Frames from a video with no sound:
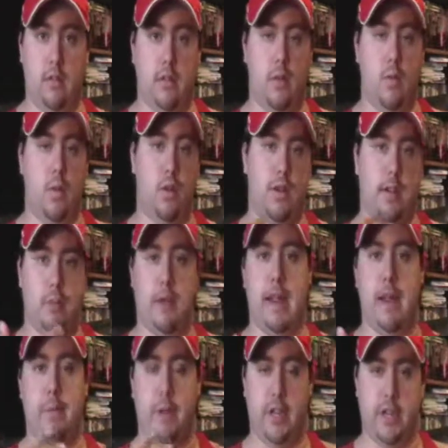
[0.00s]
and what type of
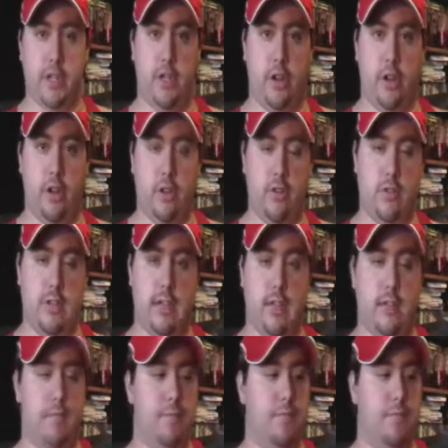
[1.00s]
ammunition you're using.